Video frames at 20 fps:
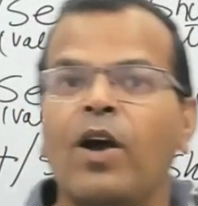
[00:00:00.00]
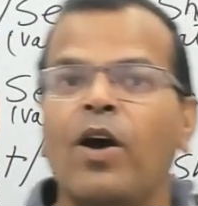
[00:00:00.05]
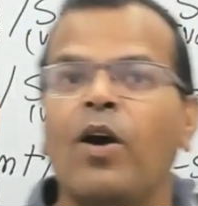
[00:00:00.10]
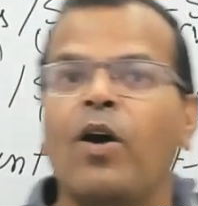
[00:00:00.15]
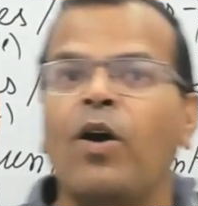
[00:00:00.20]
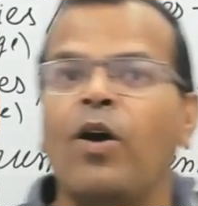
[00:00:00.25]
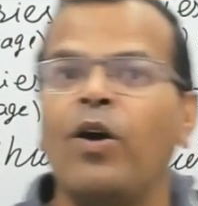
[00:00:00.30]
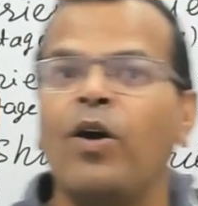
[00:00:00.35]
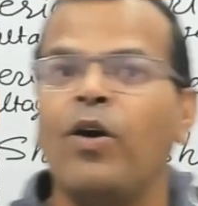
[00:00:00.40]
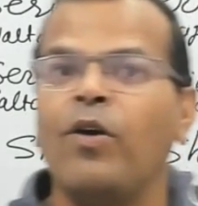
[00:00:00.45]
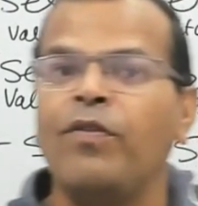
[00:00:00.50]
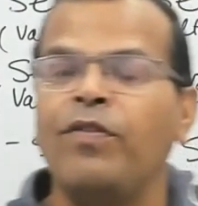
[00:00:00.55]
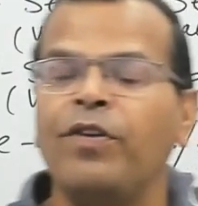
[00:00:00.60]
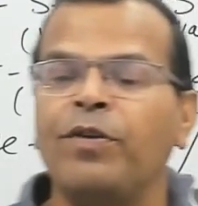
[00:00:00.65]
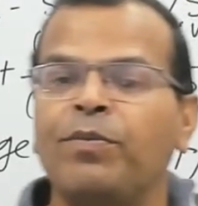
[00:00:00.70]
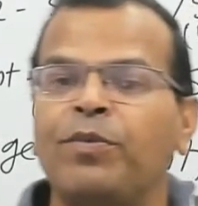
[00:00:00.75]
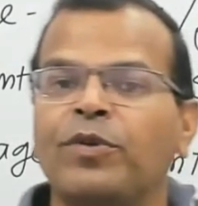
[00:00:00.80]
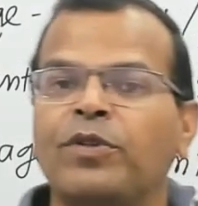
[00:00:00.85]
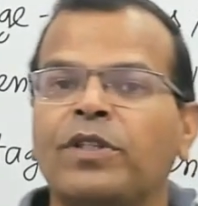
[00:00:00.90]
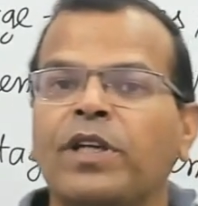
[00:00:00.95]
Of input
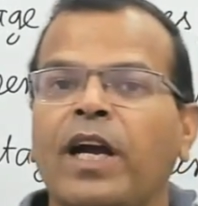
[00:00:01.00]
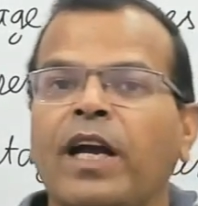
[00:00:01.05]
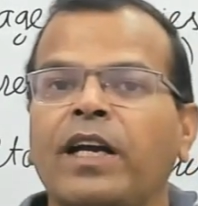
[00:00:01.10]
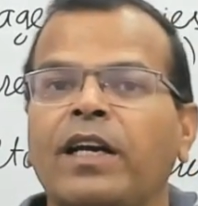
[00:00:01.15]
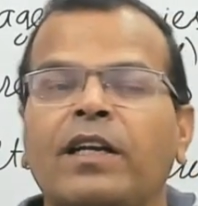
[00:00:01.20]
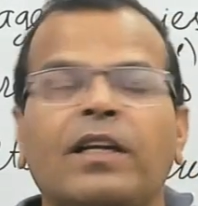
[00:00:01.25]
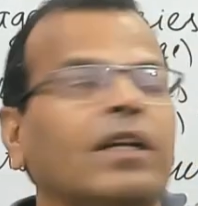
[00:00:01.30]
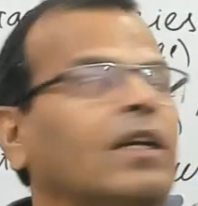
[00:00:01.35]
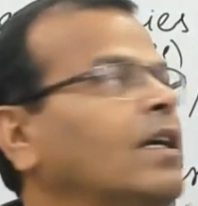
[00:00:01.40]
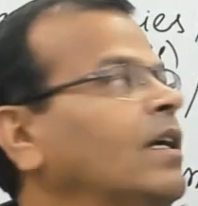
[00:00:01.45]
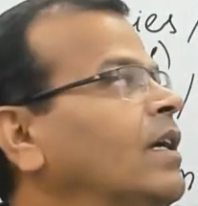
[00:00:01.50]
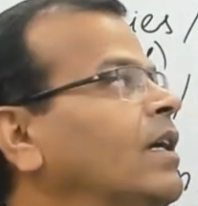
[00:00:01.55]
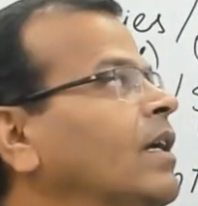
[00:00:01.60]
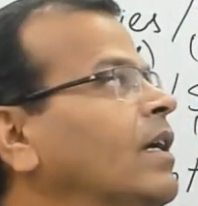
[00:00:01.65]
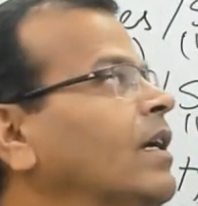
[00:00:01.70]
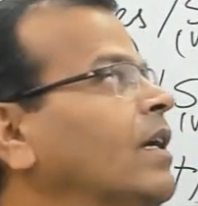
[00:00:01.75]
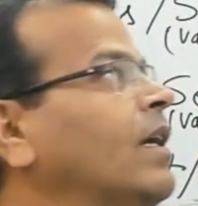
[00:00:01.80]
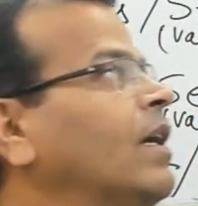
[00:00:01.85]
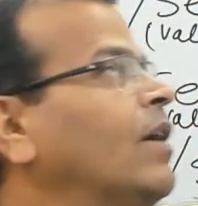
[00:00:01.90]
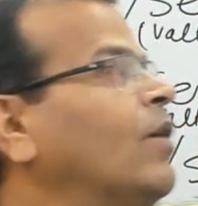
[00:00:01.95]
side,
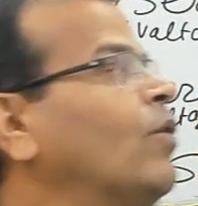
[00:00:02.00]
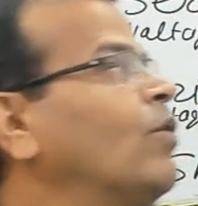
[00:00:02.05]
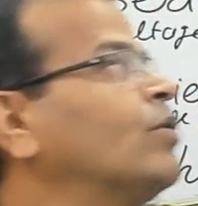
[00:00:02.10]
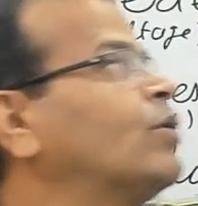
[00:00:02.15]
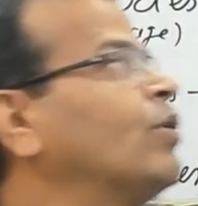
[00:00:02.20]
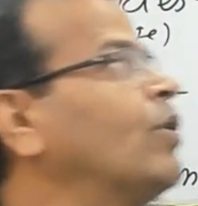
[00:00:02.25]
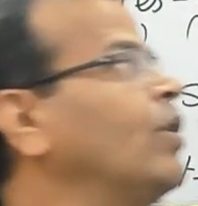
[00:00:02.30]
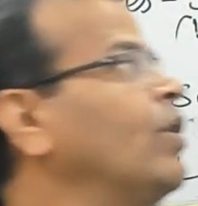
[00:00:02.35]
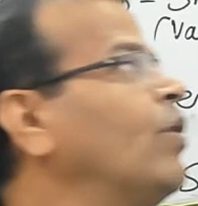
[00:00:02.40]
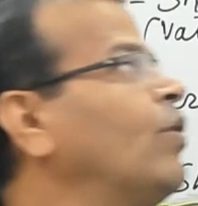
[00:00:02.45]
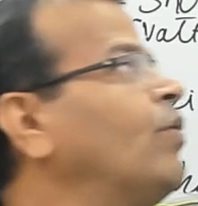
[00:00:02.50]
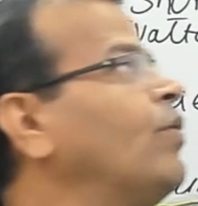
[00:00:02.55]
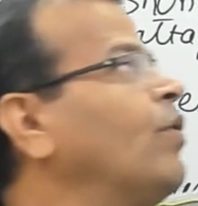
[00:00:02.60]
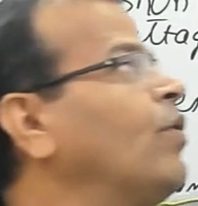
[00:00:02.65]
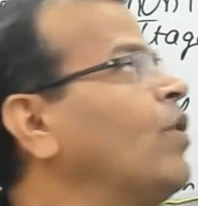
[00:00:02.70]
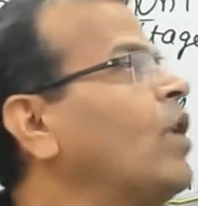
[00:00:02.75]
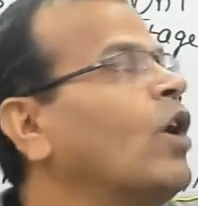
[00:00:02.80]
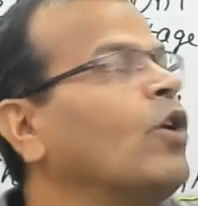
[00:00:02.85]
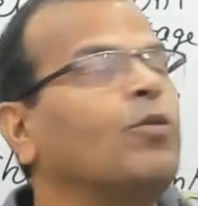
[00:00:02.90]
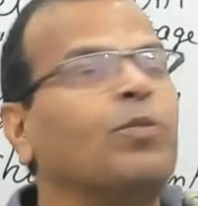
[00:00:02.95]
on
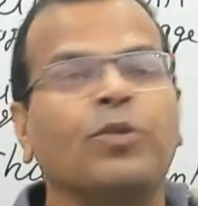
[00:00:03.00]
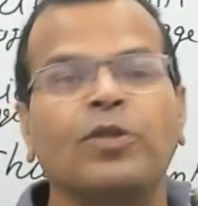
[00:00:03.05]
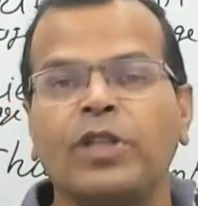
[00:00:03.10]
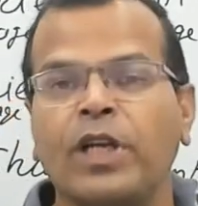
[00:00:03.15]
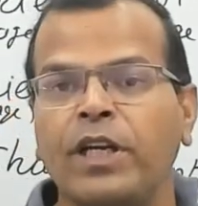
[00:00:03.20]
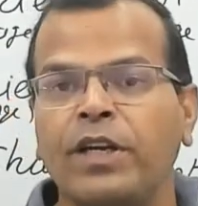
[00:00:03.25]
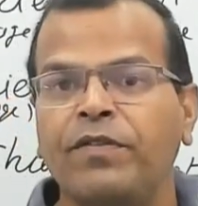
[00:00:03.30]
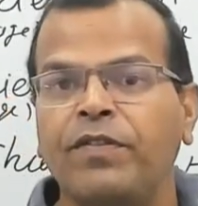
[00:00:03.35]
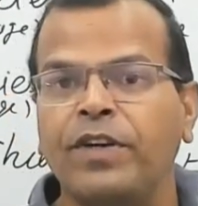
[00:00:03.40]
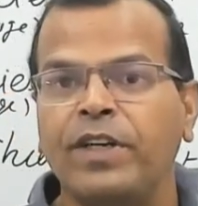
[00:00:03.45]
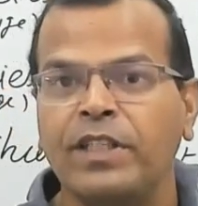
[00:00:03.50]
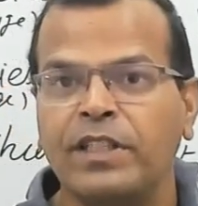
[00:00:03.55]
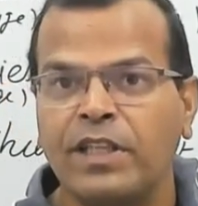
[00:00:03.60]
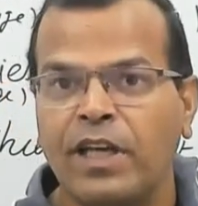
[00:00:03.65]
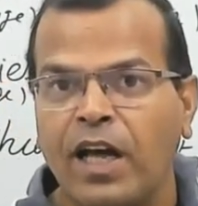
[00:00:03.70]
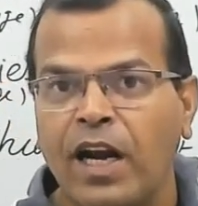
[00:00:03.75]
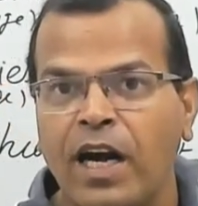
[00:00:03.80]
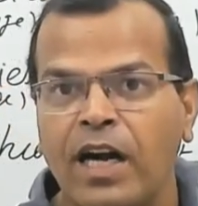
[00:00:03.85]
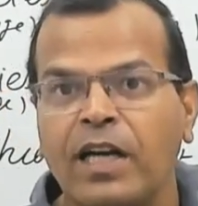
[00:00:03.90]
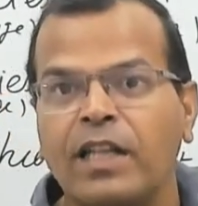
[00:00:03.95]
output side, if it is
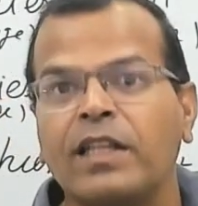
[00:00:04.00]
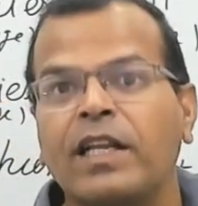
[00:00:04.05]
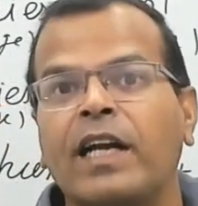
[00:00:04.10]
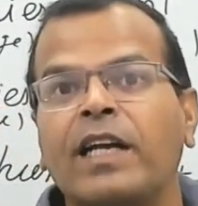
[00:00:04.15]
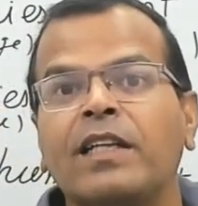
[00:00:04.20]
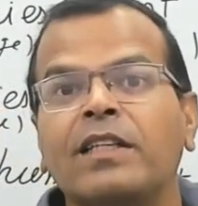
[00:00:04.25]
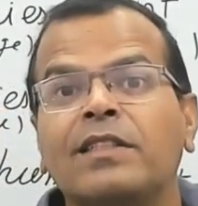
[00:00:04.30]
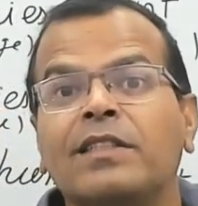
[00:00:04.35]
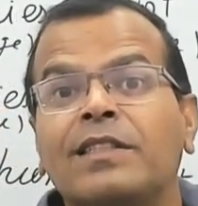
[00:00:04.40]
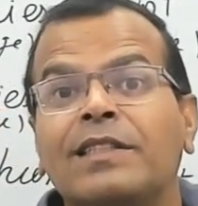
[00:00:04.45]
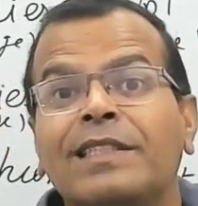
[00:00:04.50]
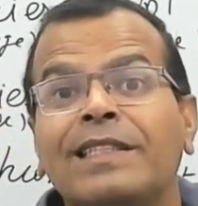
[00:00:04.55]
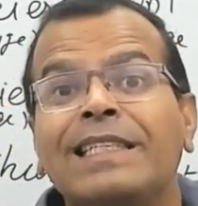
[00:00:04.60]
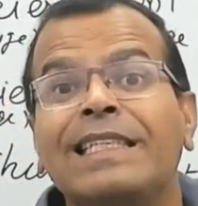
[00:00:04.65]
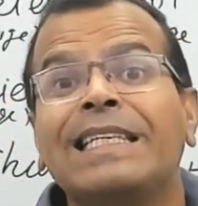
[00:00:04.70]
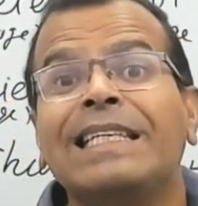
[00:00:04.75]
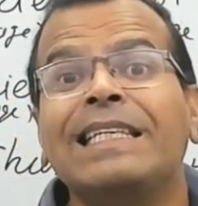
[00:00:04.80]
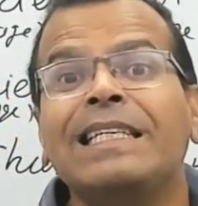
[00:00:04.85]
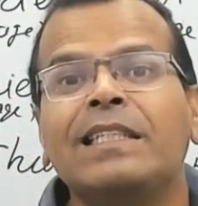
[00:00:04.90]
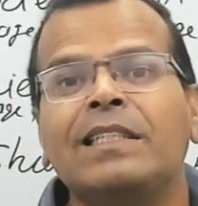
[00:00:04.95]
current, that is
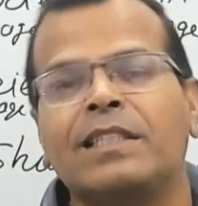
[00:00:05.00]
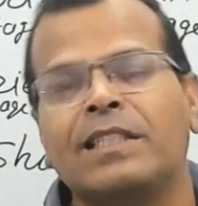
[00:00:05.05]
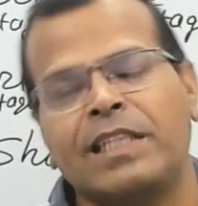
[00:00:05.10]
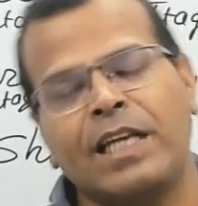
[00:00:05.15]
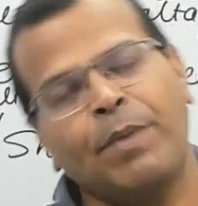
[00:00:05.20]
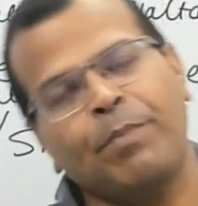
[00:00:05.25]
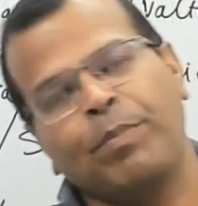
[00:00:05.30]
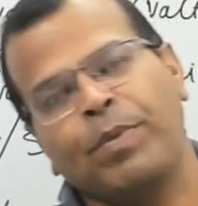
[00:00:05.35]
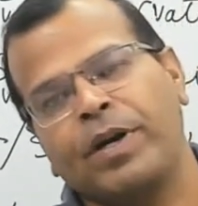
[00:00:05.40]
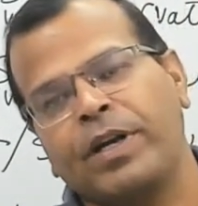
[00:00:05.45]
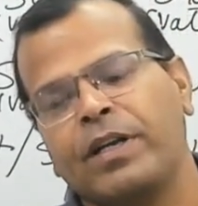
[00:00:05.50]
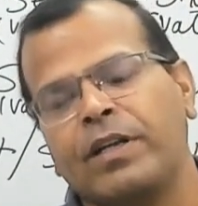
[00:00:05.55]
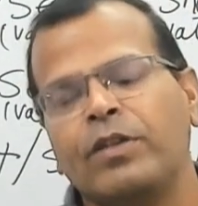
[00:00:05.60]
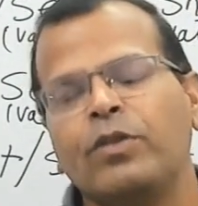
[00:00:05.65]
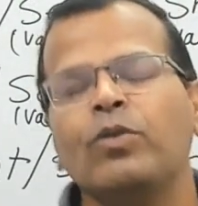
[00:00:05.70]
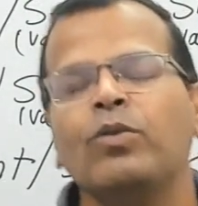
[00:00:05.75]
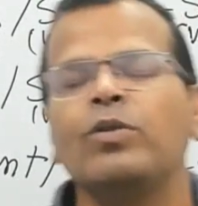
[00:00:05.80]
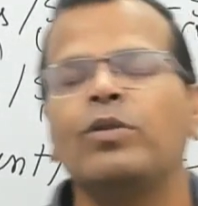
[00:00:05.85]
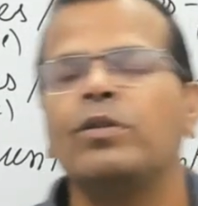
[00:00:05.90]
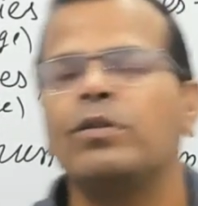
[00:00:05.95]
series sampling. You
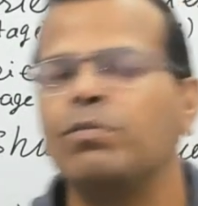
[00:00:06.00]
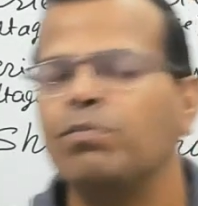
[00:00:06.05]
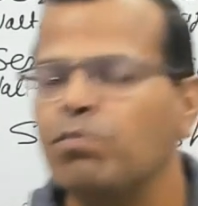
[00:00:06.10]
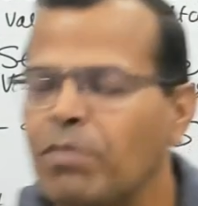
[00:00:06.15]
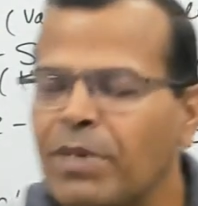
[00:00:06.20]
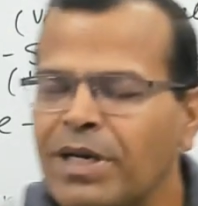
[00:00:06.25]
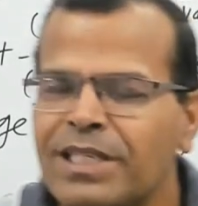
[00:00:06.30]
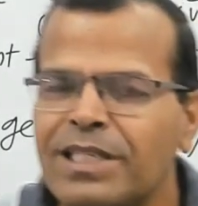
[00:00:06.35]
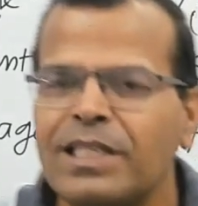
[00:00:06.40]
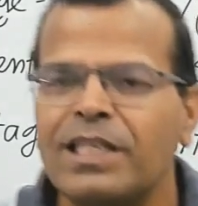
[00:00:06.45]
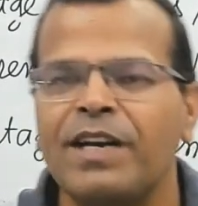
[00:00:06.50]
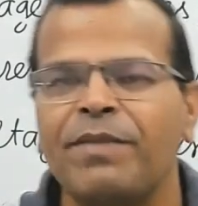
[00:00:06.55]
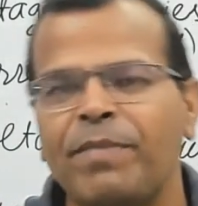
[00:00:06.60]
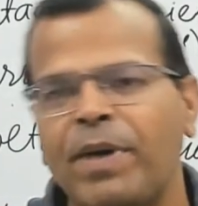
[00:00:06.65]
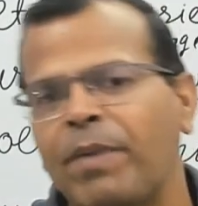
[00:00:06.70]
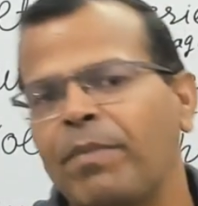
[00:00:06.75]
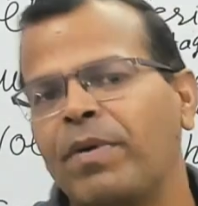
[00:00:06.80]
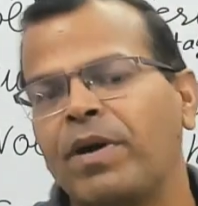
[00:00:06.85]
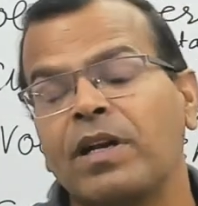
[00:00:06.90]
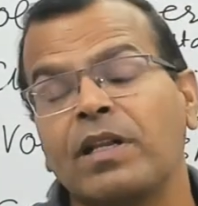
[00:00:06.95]
must
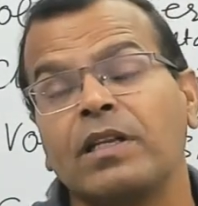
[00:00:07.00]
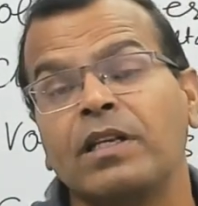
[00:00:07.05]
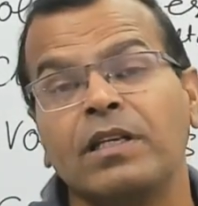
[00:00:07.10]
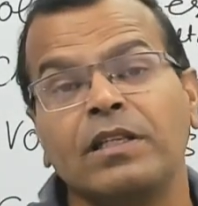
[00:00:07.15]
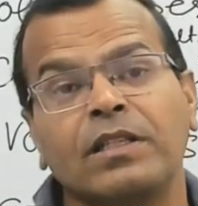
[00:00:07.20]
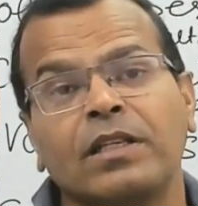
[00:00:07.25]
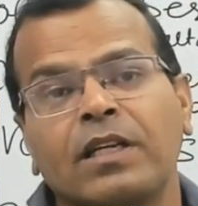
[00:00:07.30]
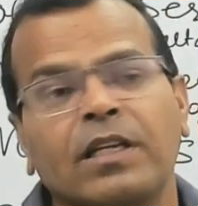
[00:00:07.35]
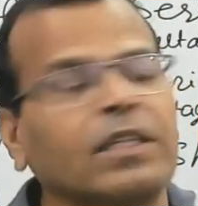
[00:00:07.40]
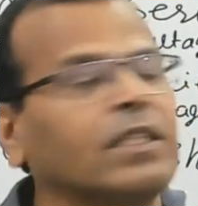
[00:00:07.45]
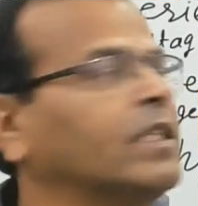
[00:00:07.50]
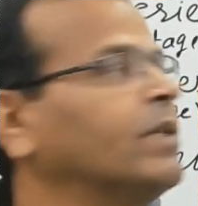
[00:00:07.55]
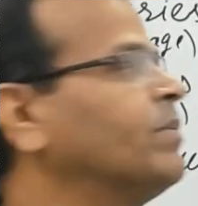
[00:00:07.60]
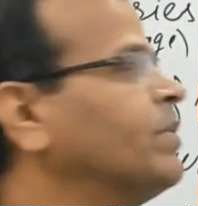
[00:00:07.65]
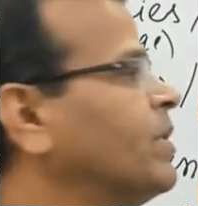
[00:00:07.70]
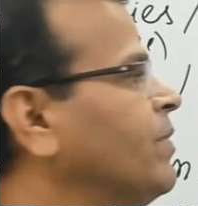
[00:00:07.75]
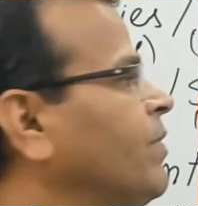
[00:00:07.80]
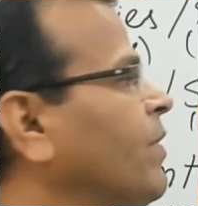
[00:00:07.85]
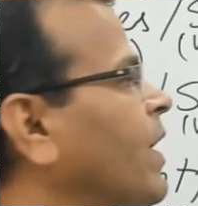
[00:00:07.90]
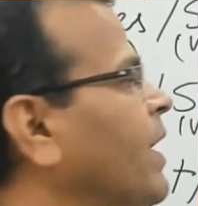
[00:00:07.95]
remember these concepts.
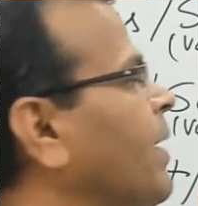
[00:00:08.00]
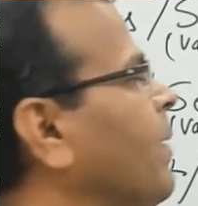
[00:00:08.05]
Fine.